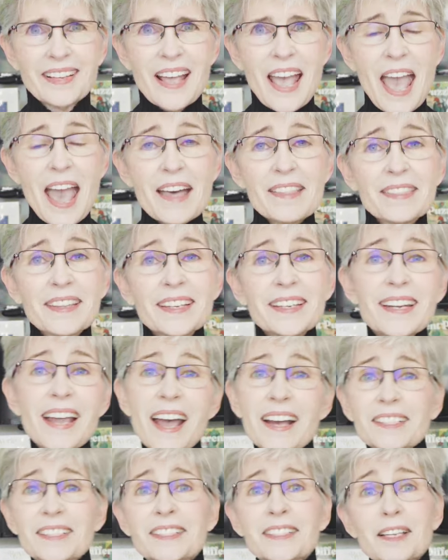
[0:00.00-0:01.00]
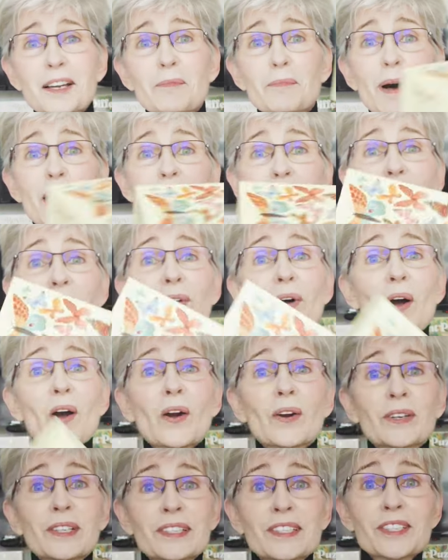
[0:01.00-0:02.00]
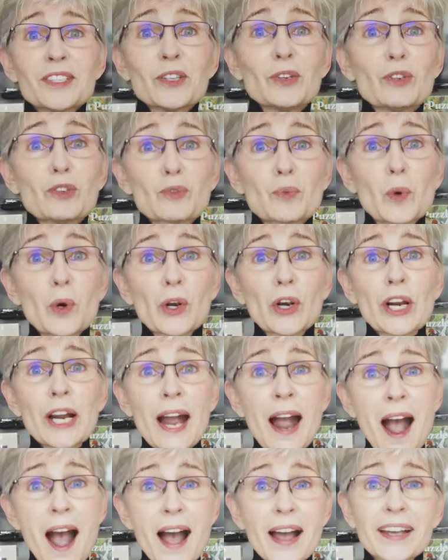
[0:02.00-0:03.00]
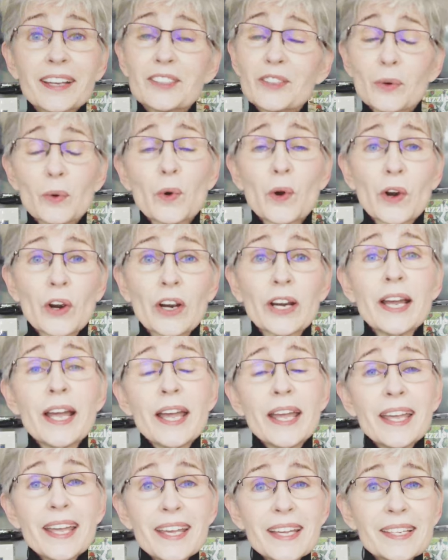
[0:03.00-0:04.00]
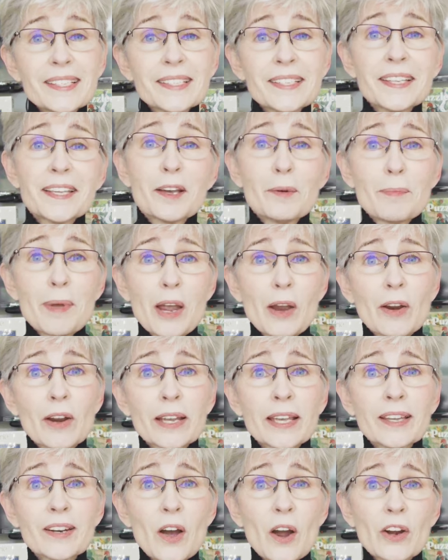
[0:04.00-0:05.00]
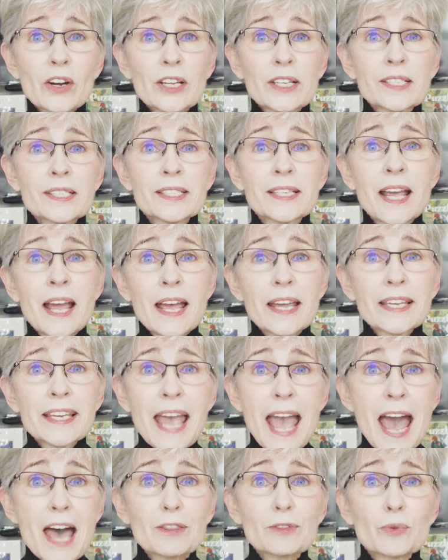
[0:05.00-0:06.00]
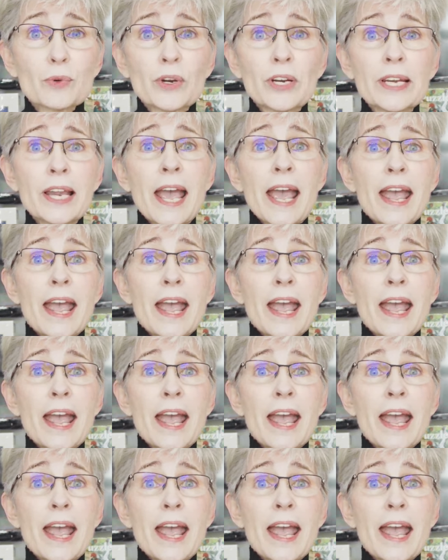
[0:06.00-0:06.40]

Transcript: And the next puzzle artist whose work I adore is the American artist Katherine